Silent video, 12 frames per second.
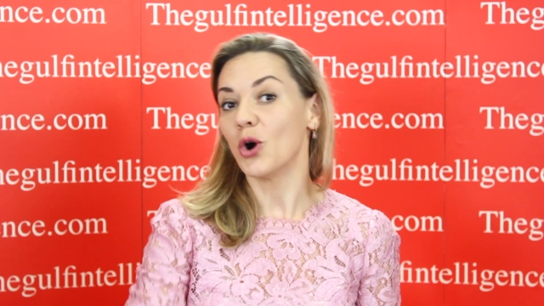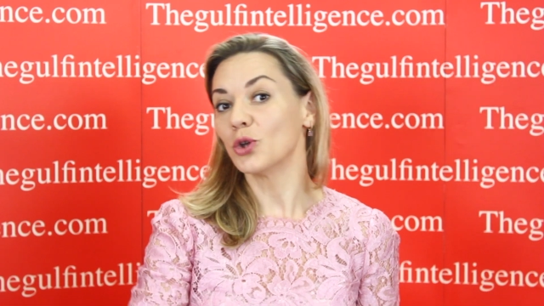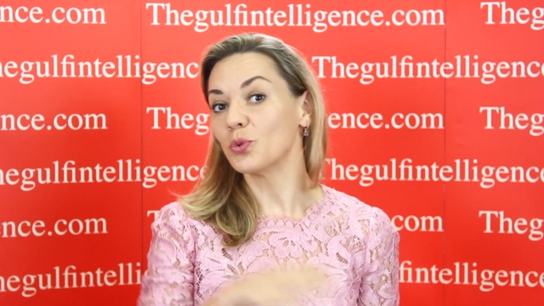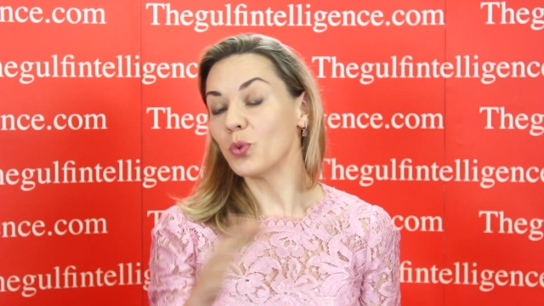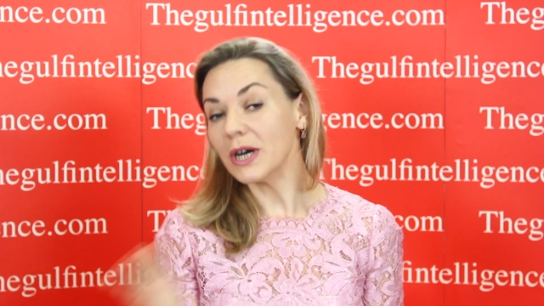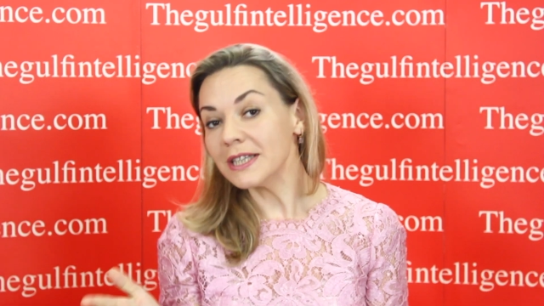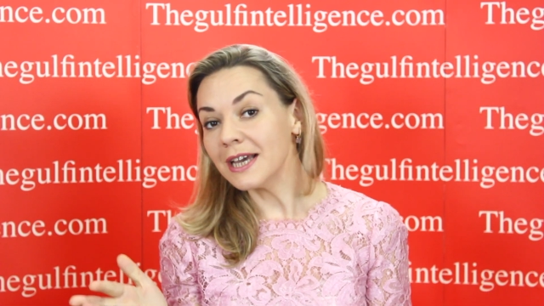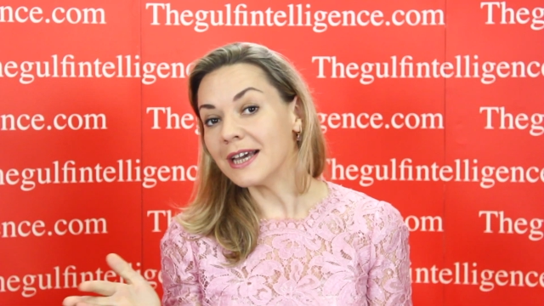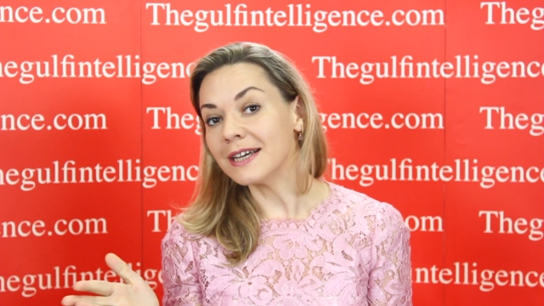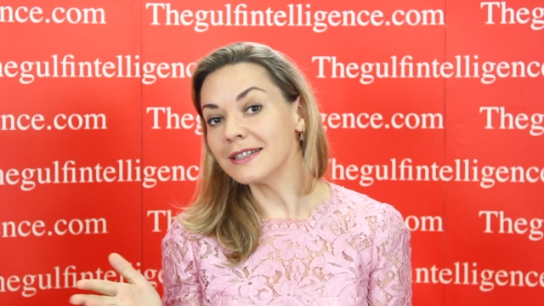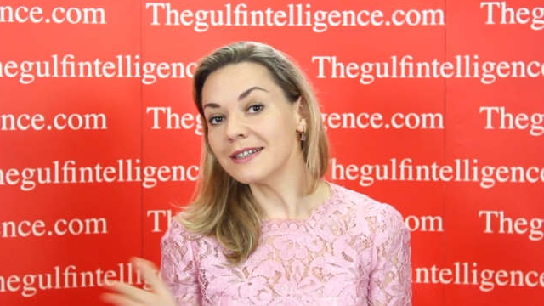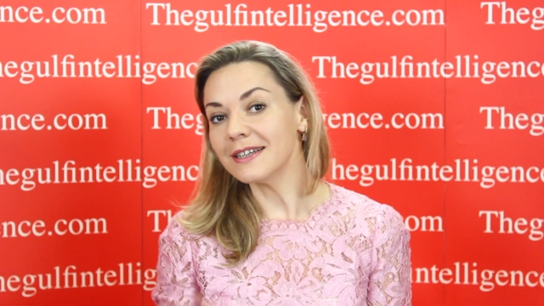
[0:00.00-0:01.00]
On one
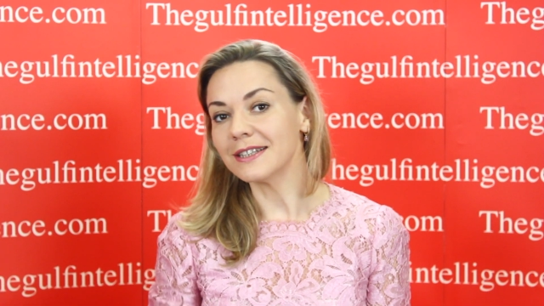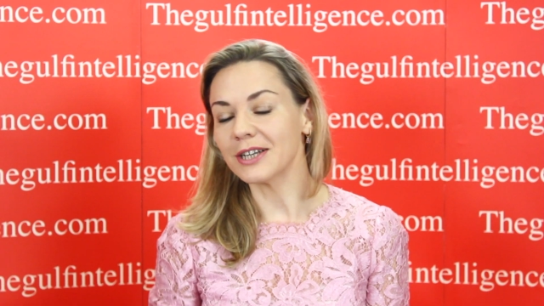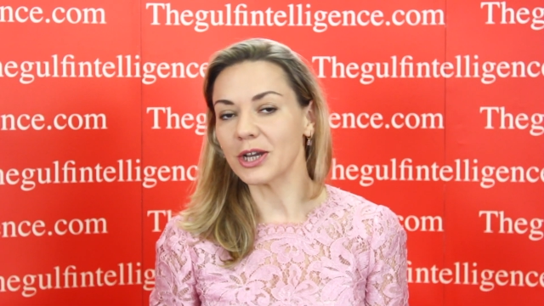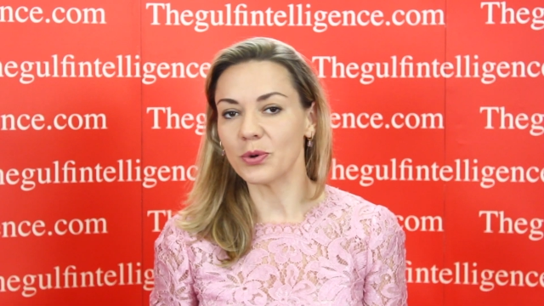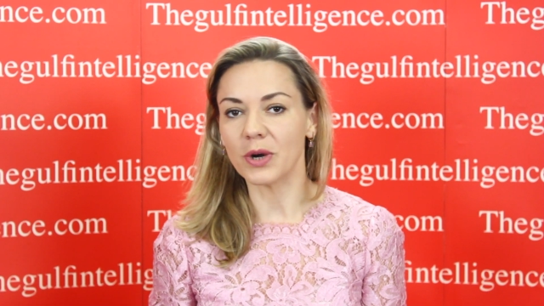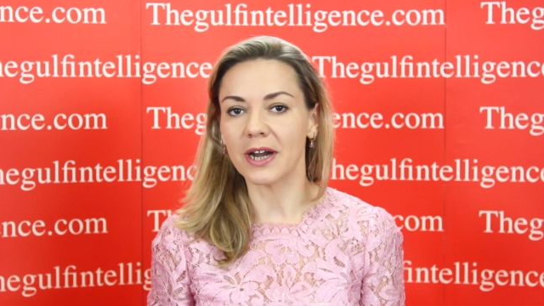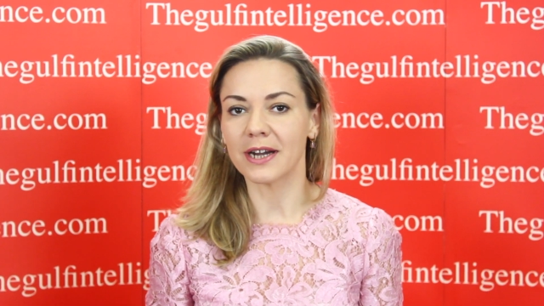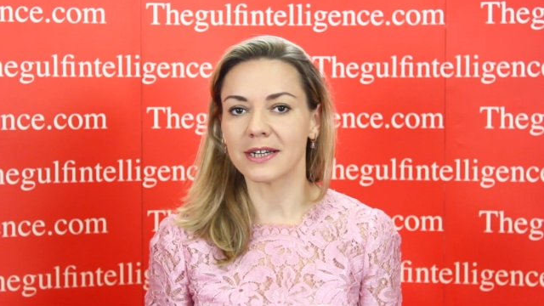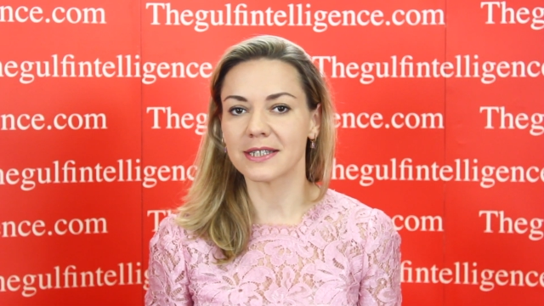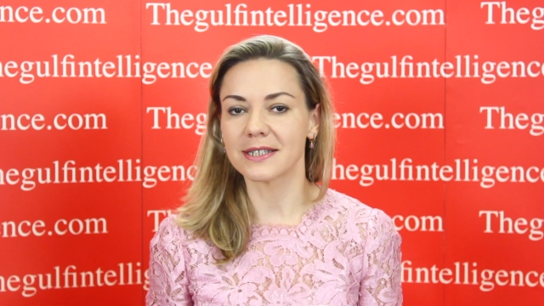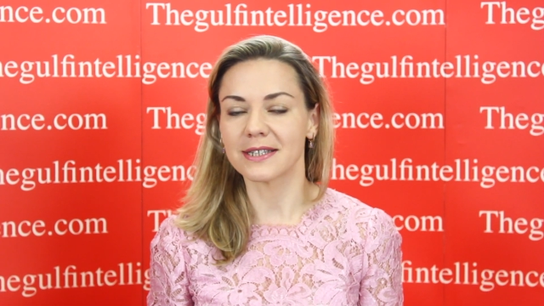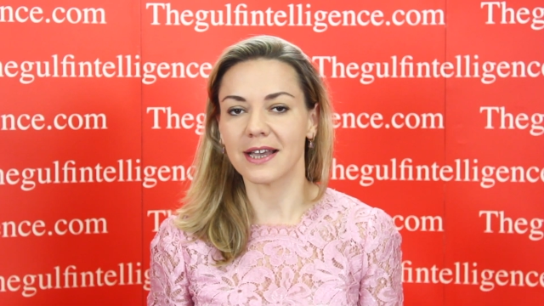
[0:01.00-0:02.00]
hand, it
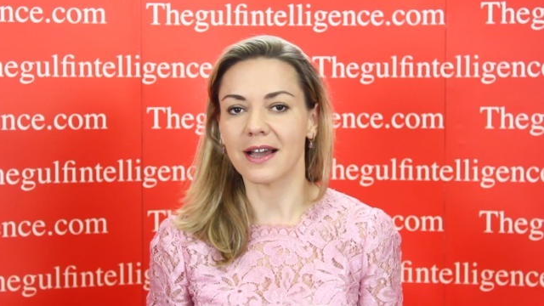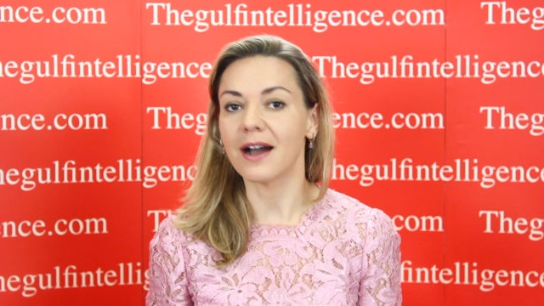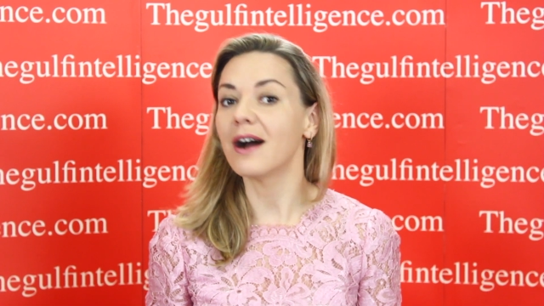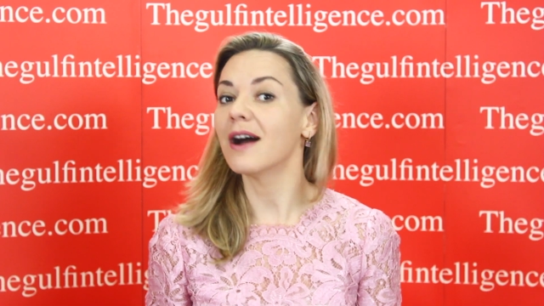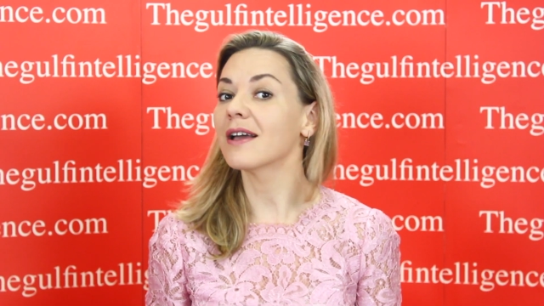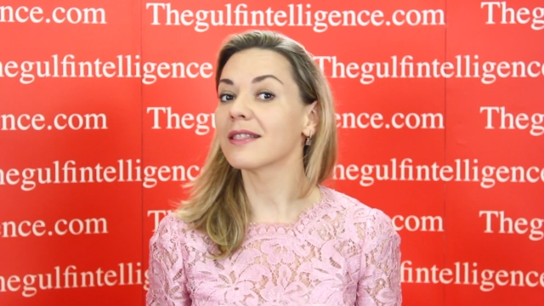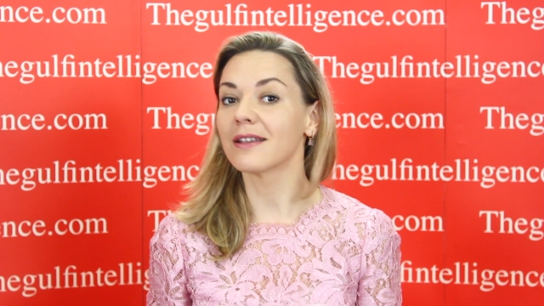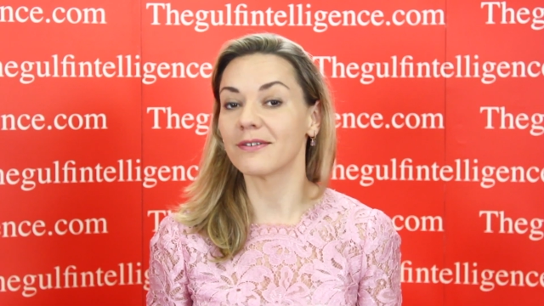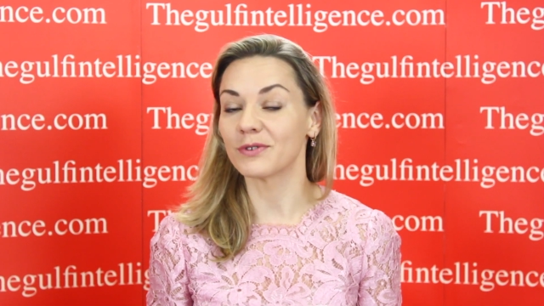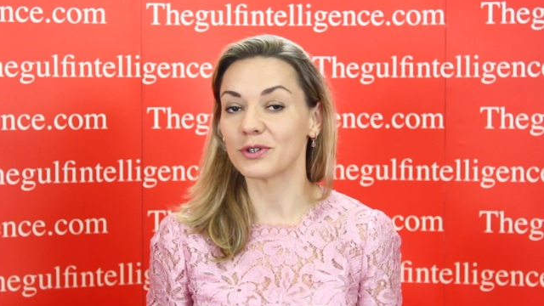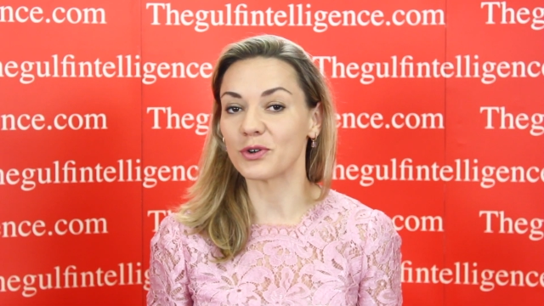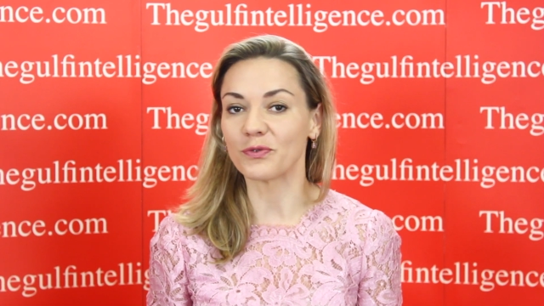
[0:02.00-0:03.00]
requires a high
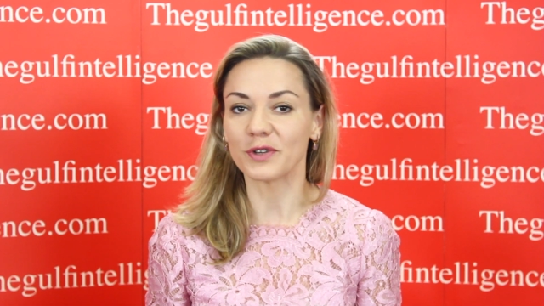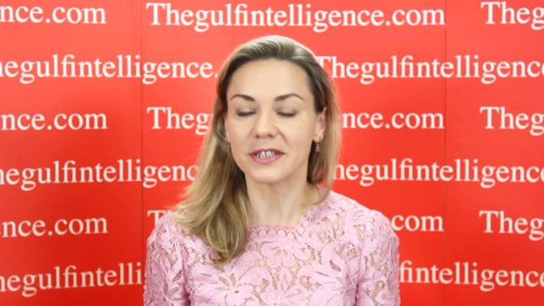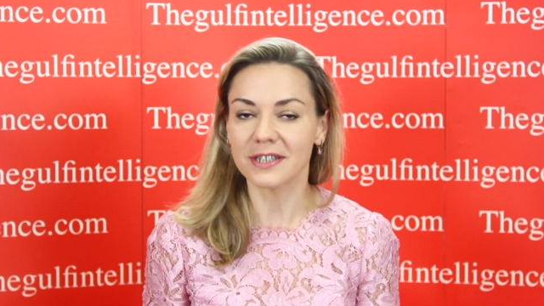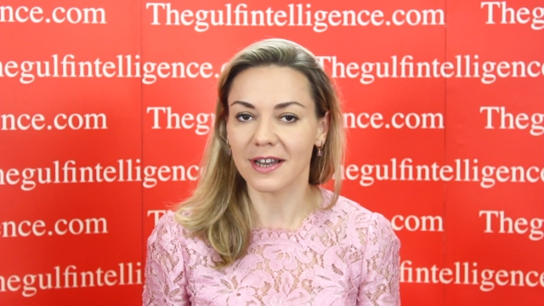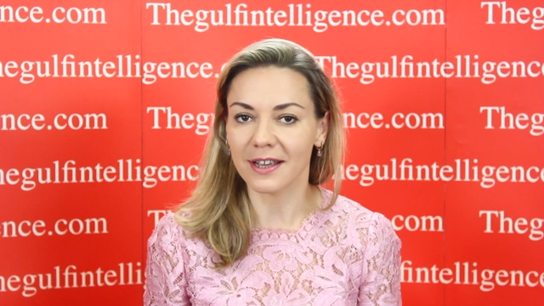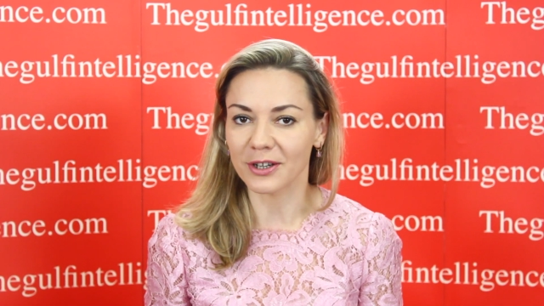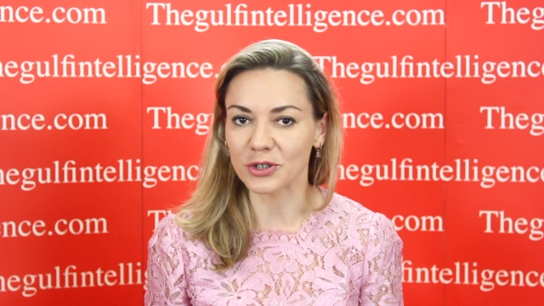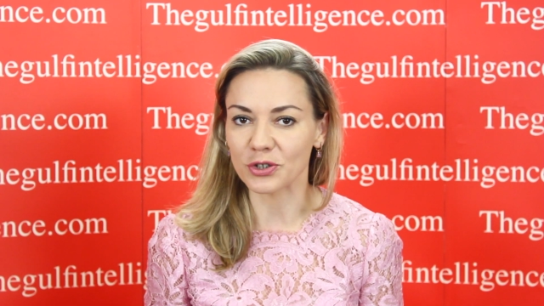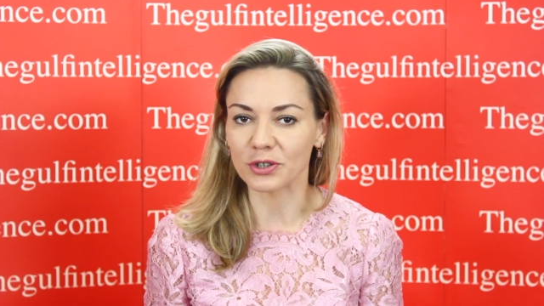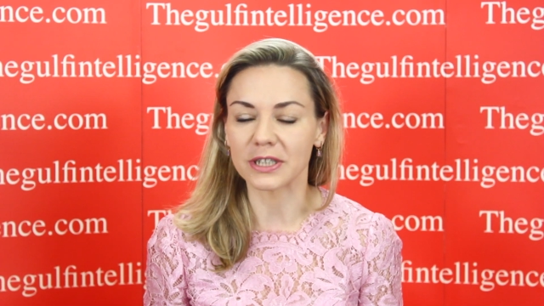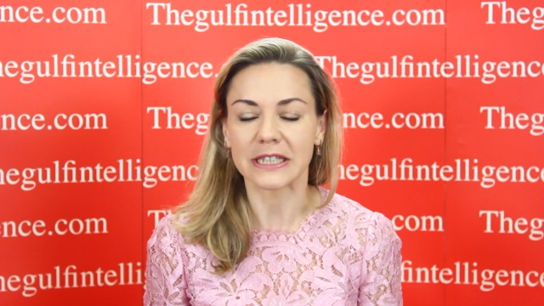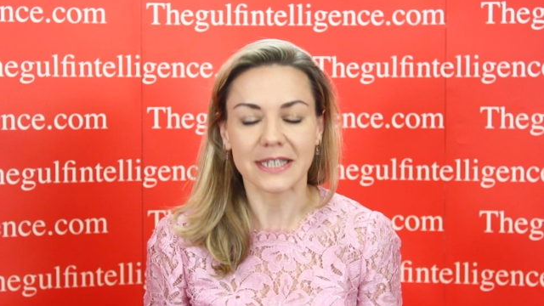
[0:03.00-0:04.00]
level of
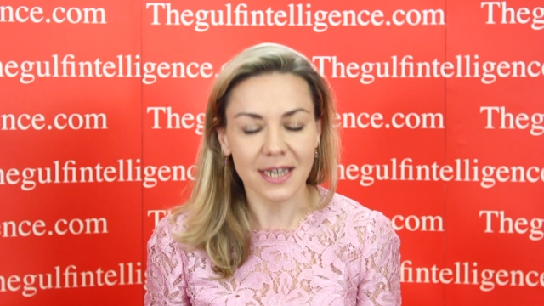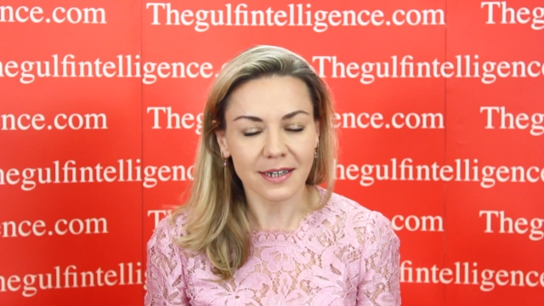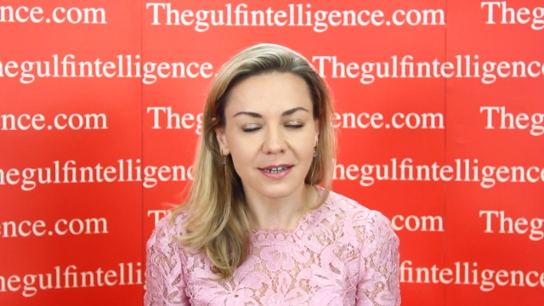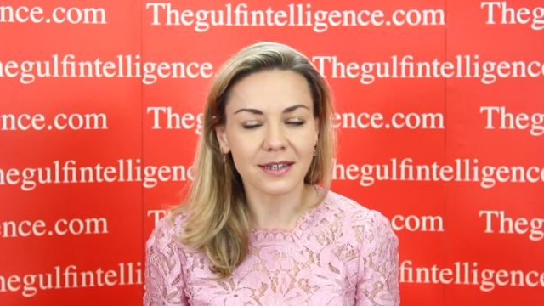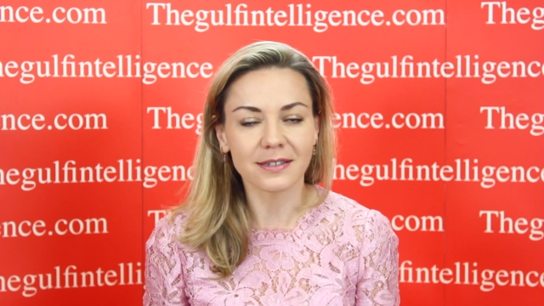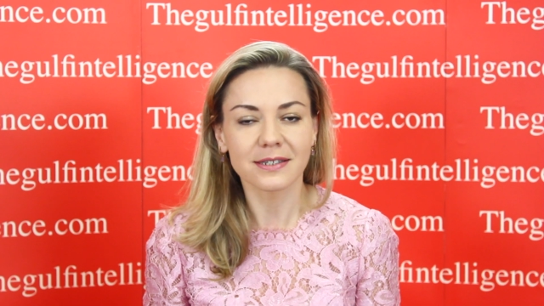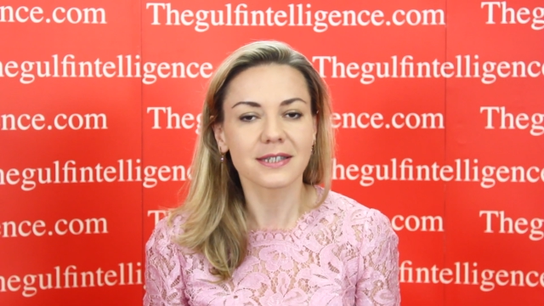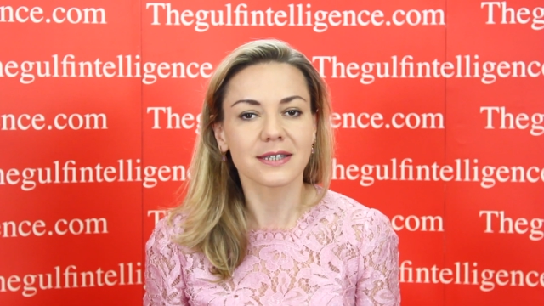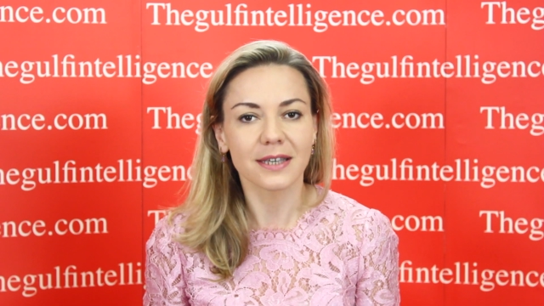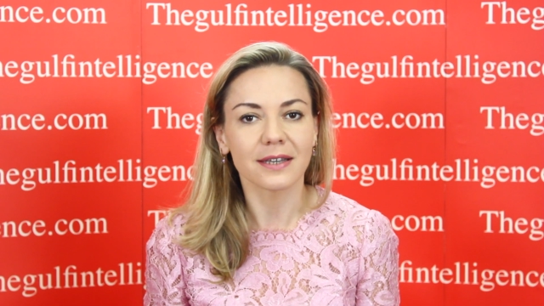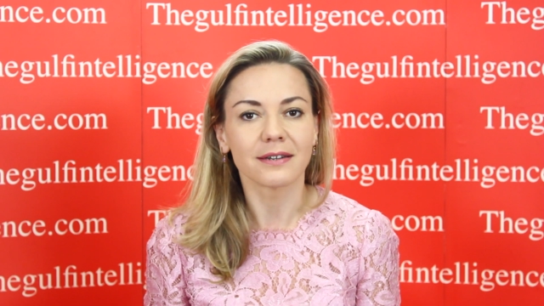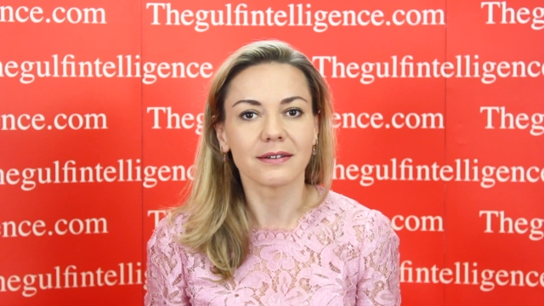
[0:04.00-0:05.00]
intellectual and technical
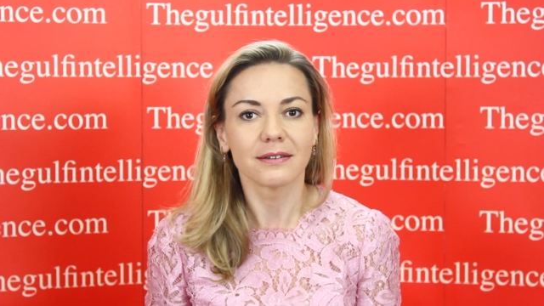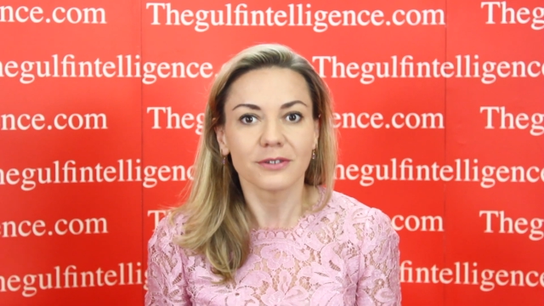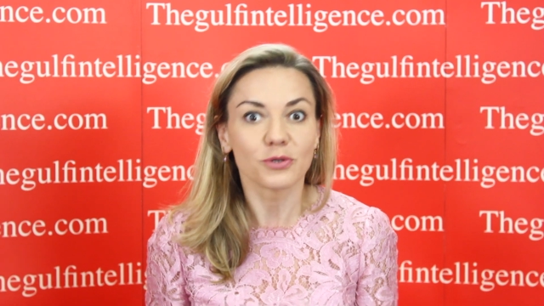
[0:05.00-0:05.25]
skill